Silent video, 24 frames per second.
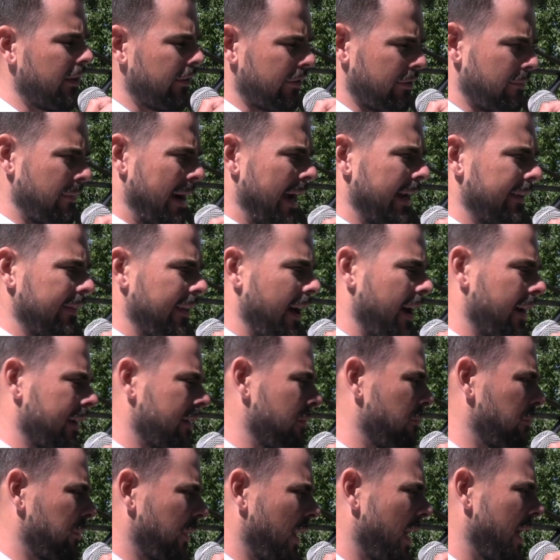to make that
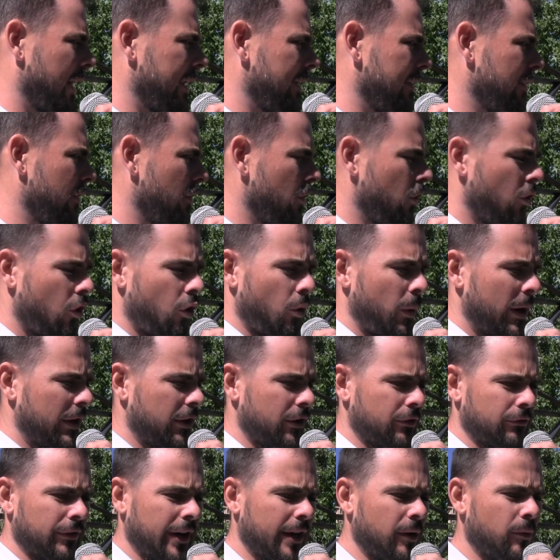complaint, or when
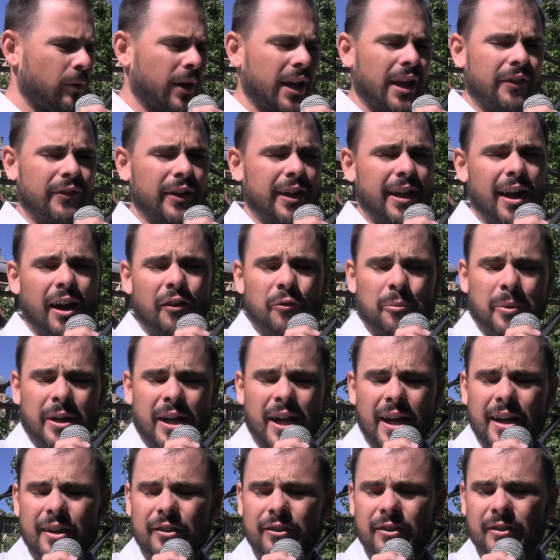you ring whatever government
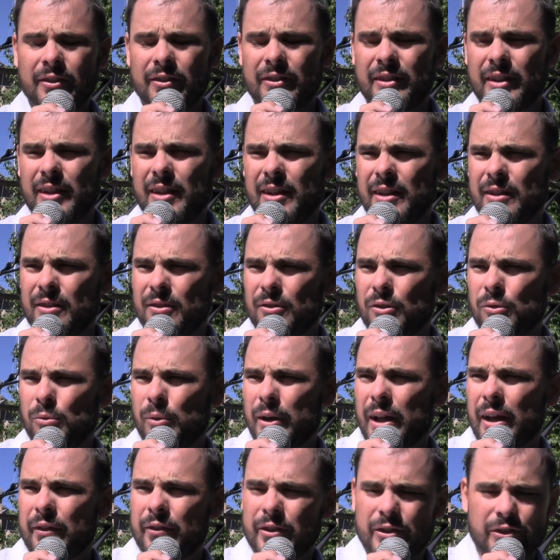agency or
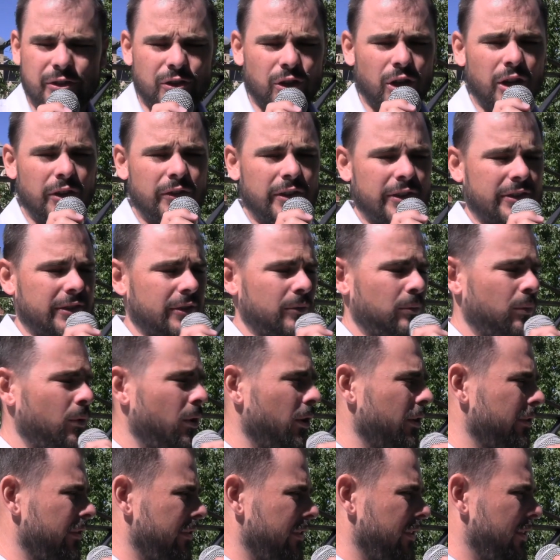whatever service it
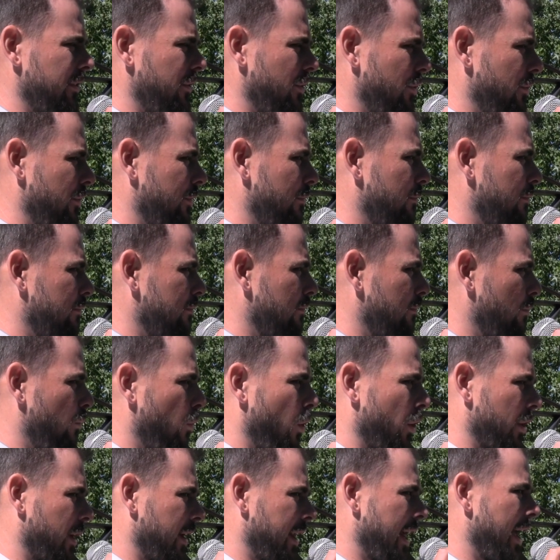was that you
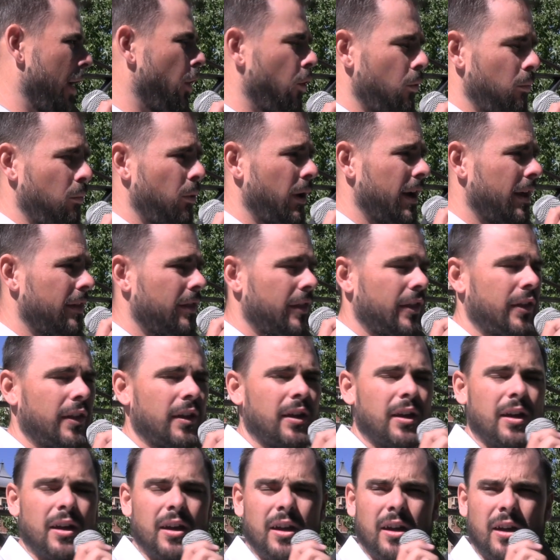wanted help with,
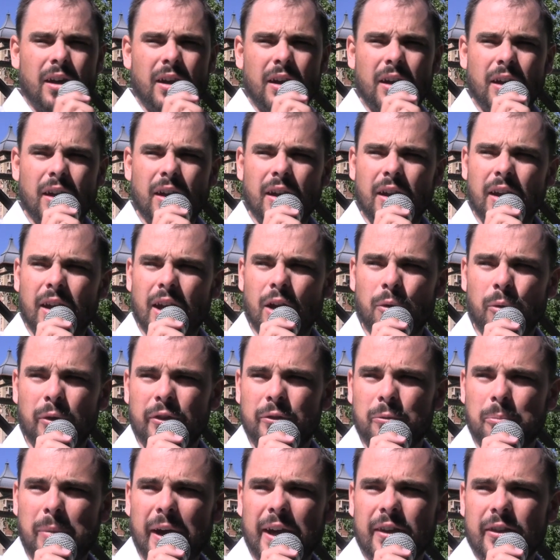it
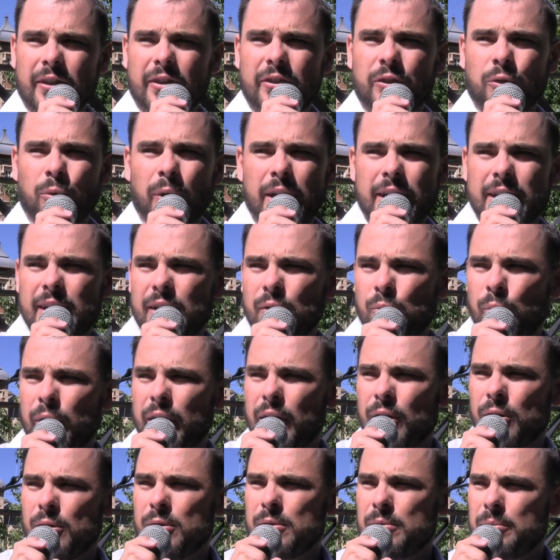was be the squeaky
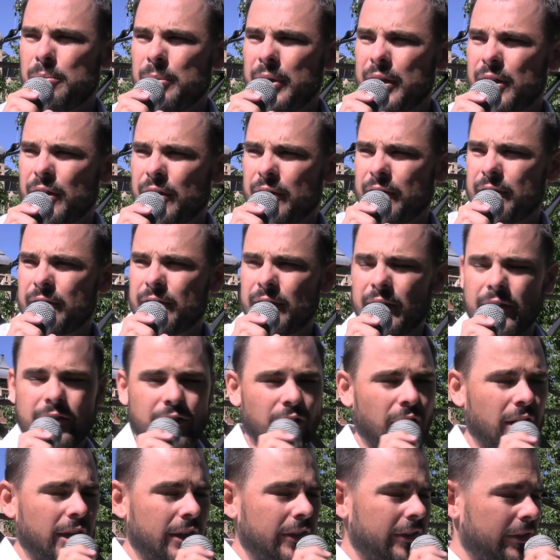wheel, because it's
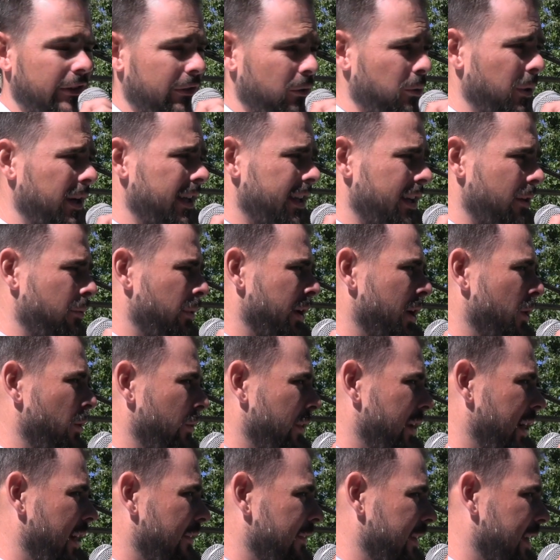only the squeaky wheel
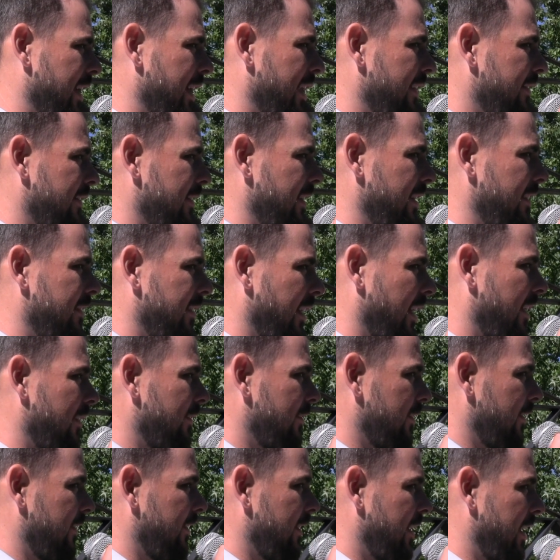that ever gets the
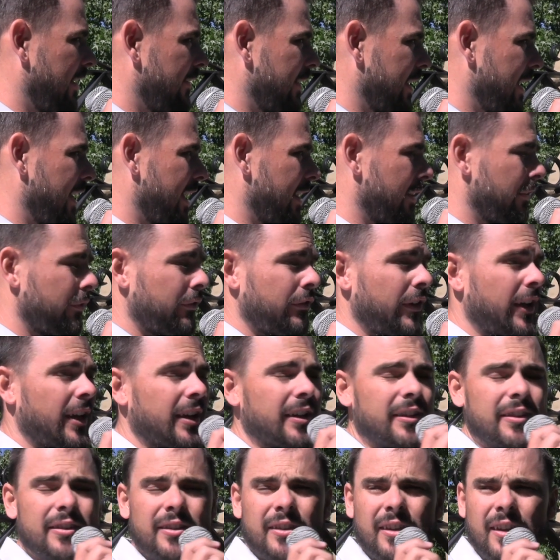attention, that ever gets
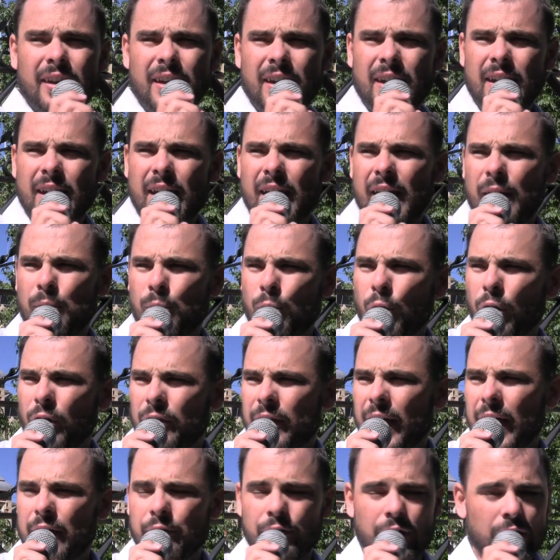fixed. And what
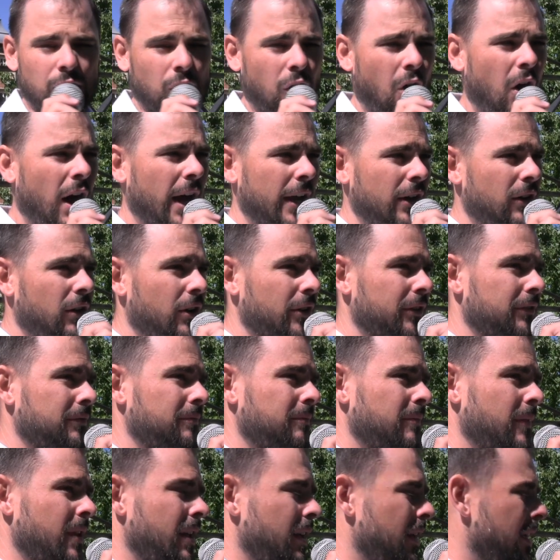they rely on,
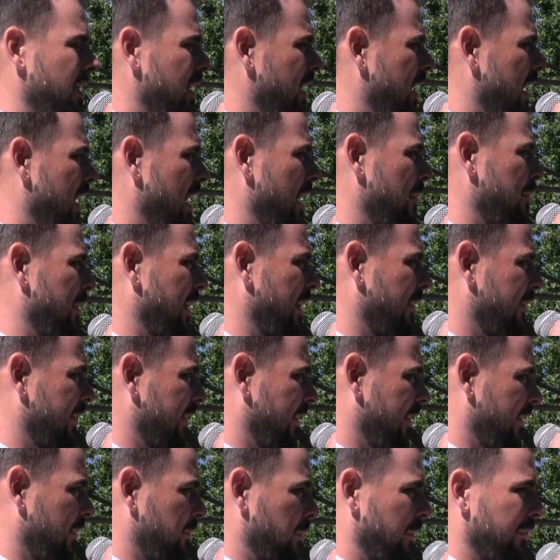and I've
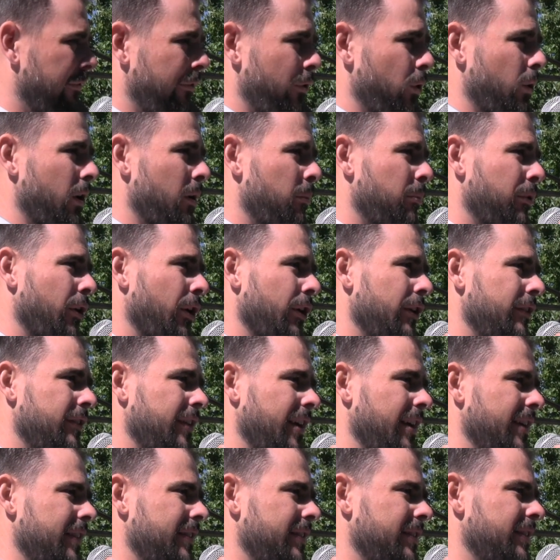said this before at
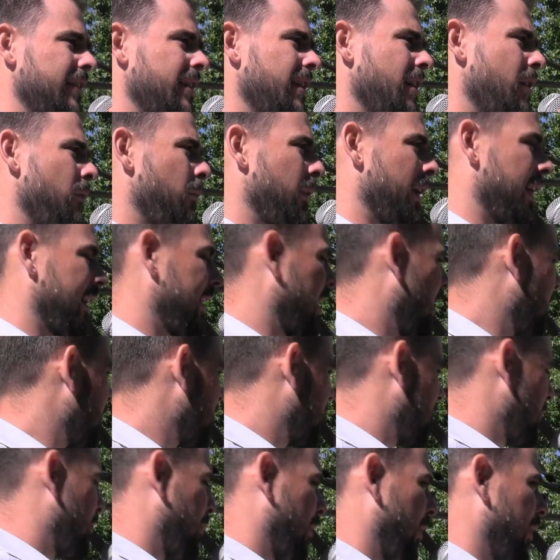protests, when it
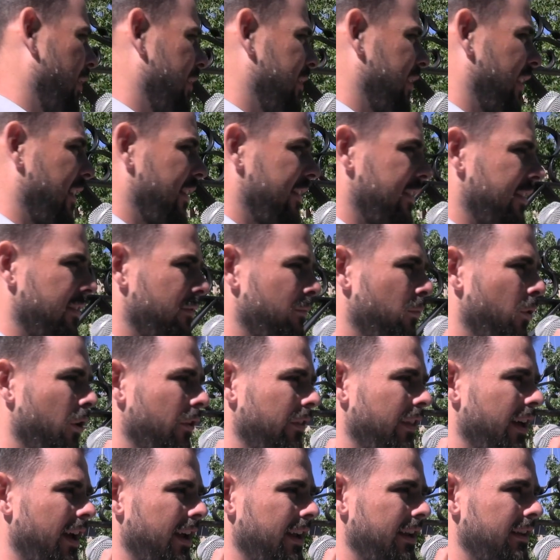comes to protesting,
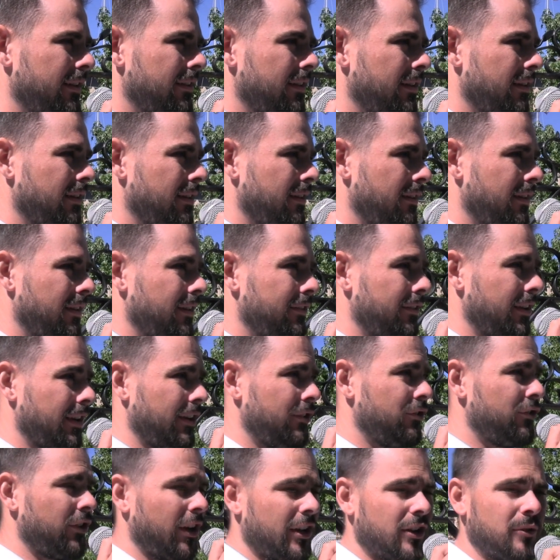
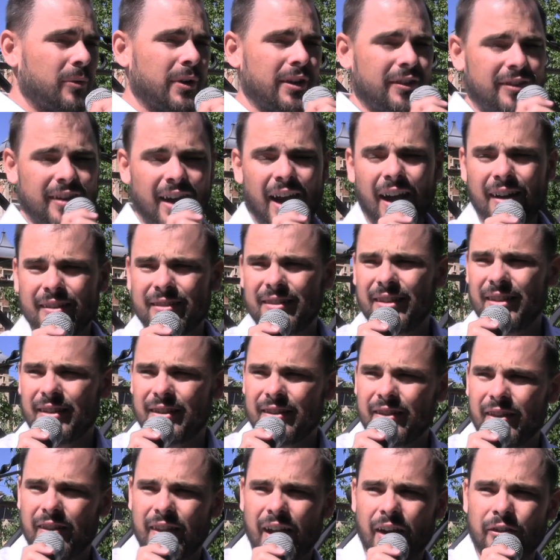a genuine
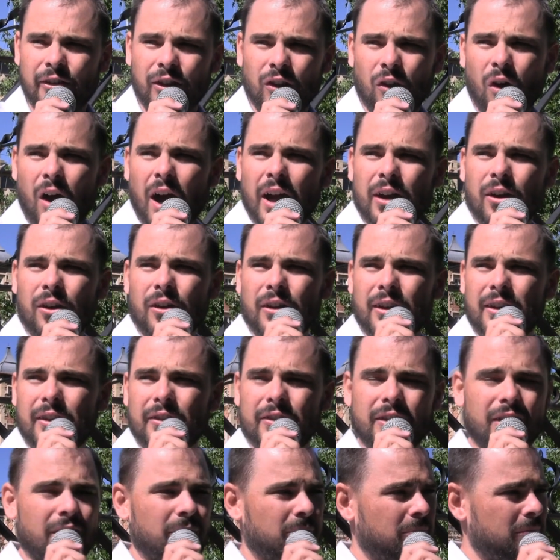tactic that they rely on
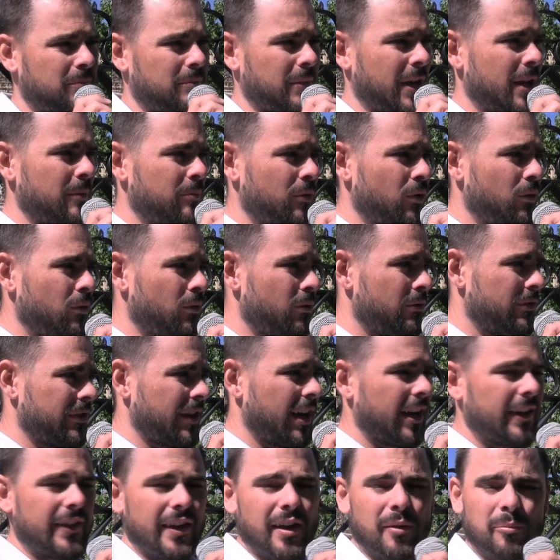is that people will
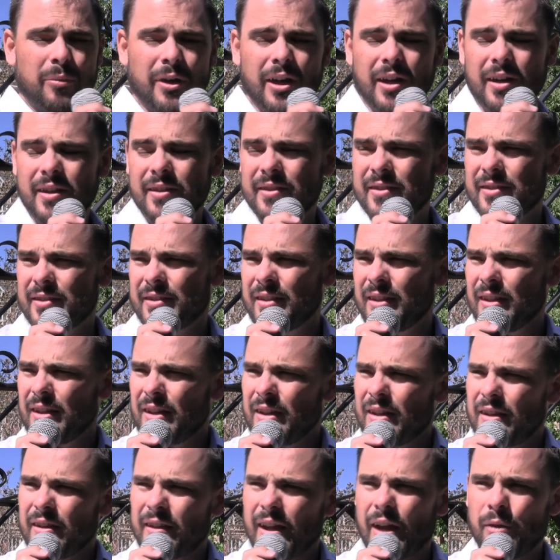say their piece,
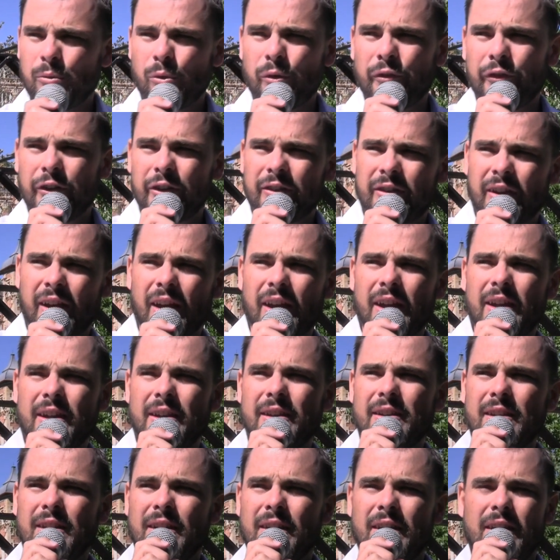they will
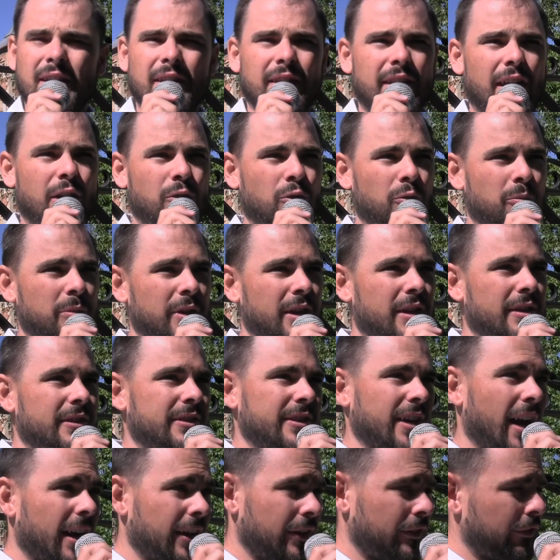fatigue, they will be
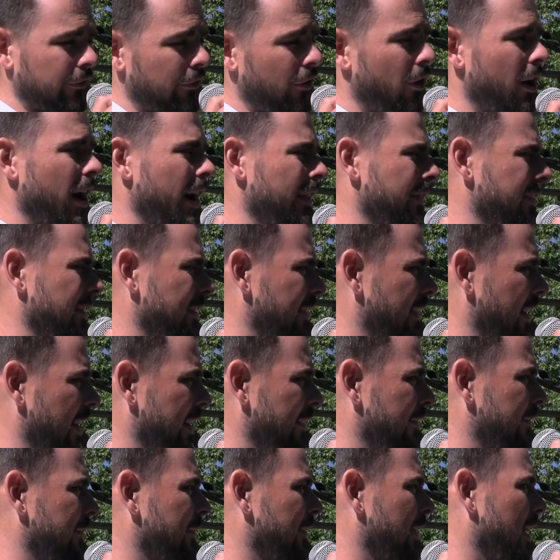satisfied that
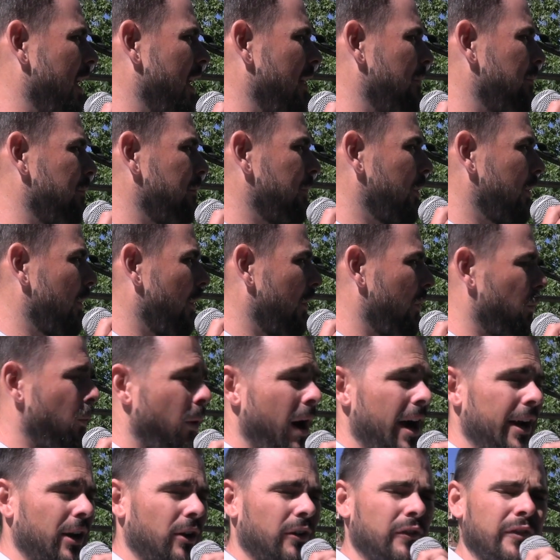they've got the
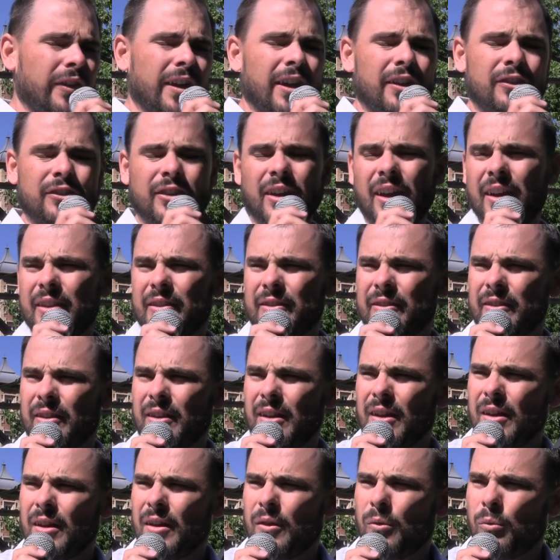weight off their
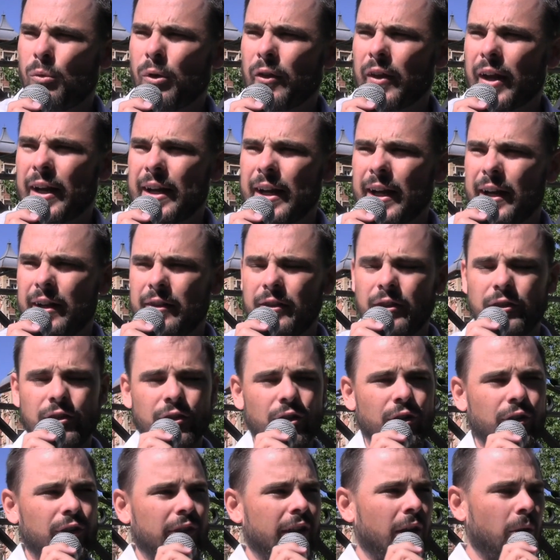chest, what they needed to
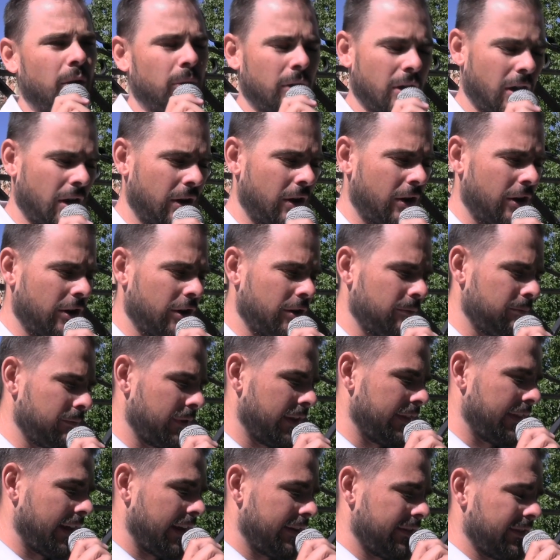do, they'll go home,
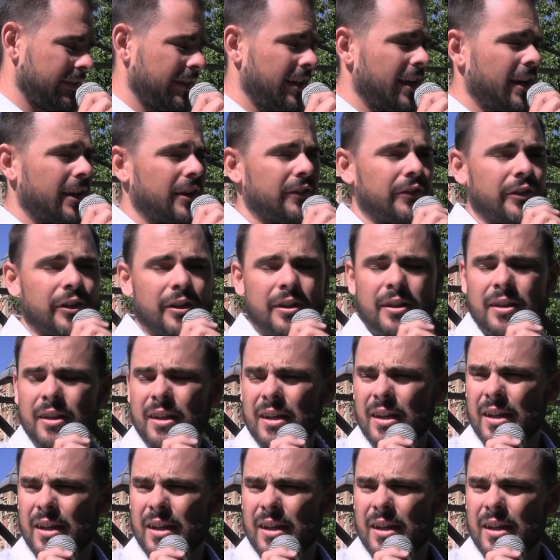and that's the end of it.